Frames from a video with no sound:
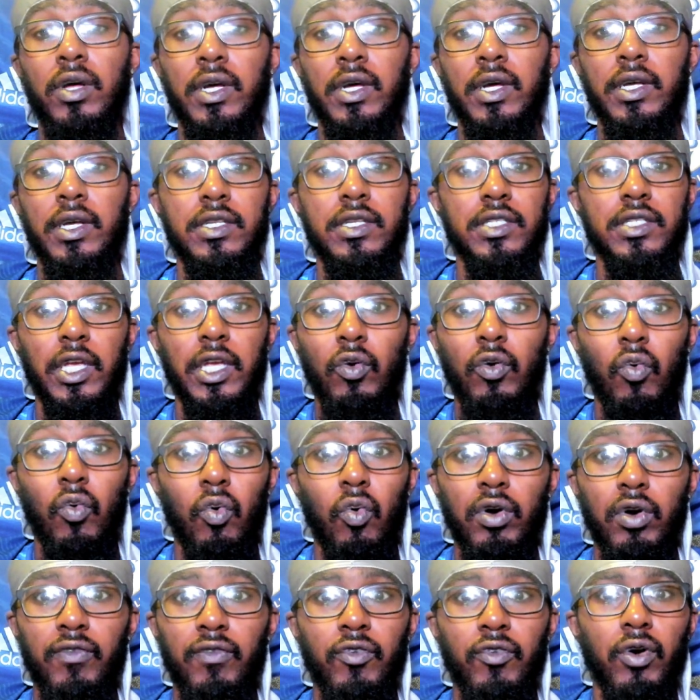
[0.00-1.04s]
Seeing all
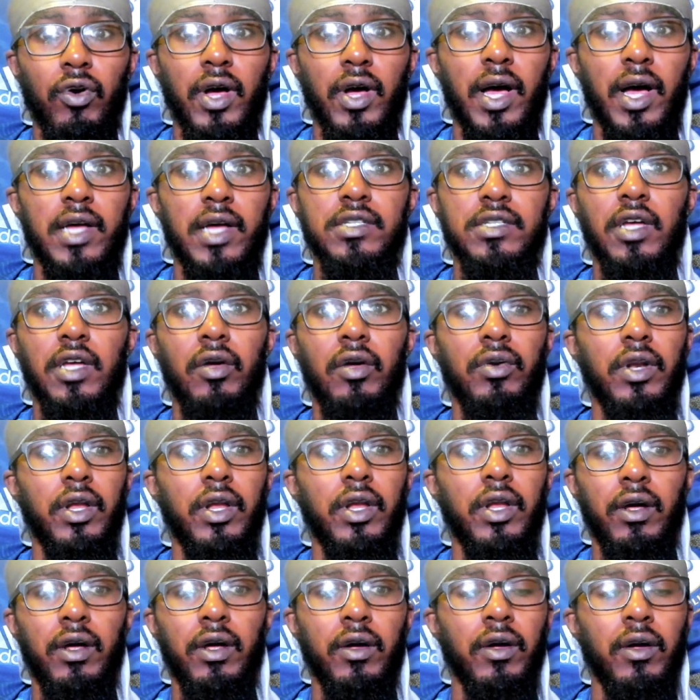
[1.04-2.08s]
of your guys out
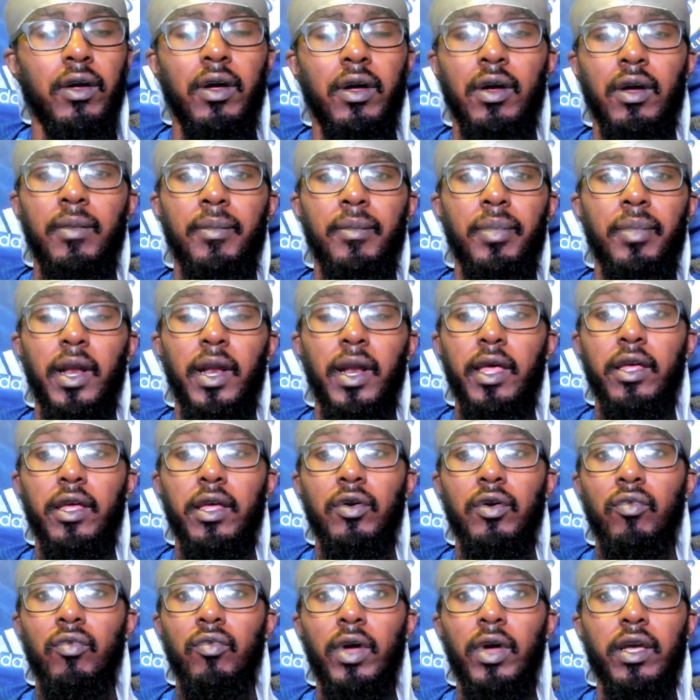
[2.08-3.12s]
there playing
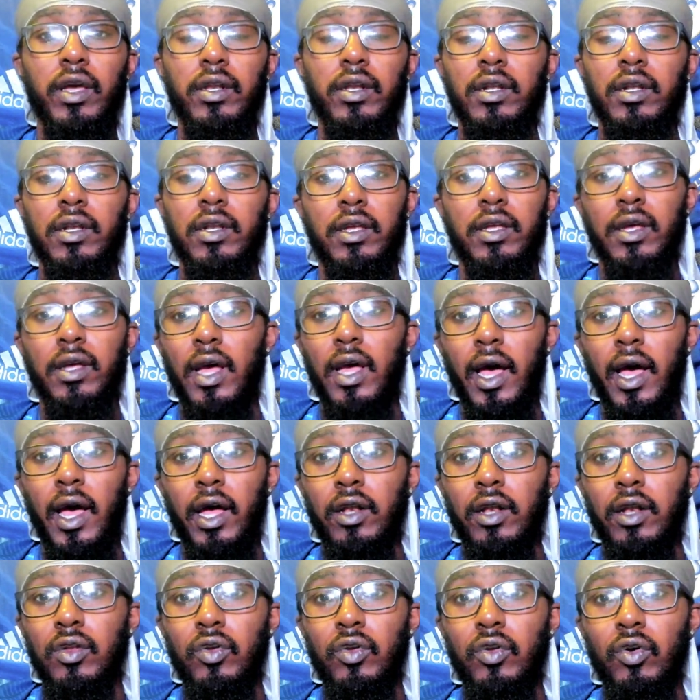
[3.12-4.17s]
regularly and
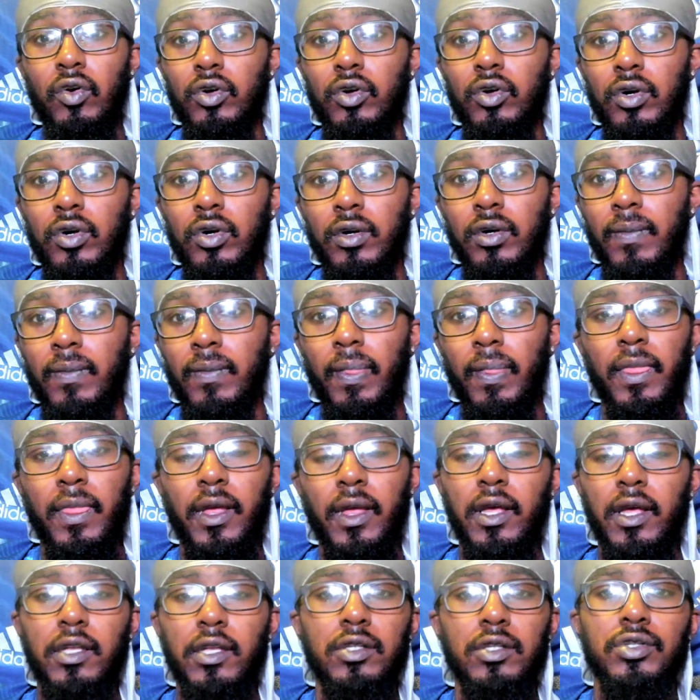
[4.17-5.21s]
you're
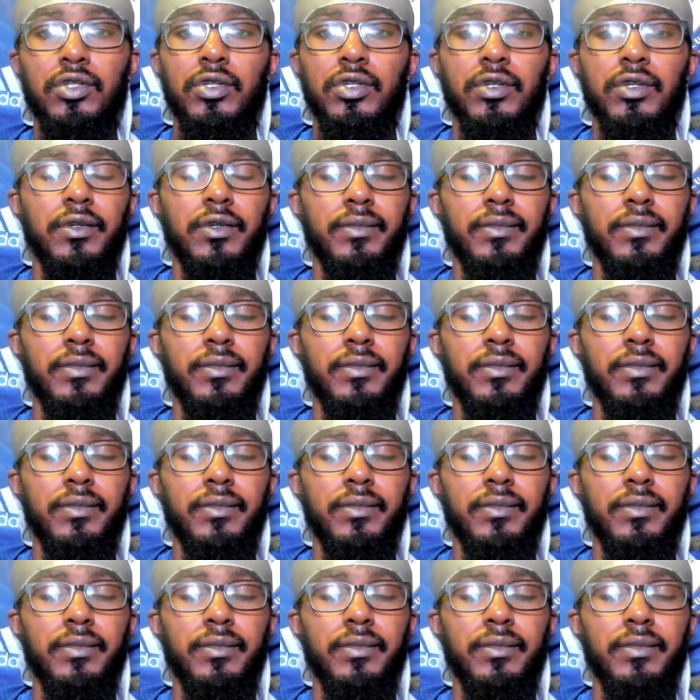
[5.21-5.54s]
injured.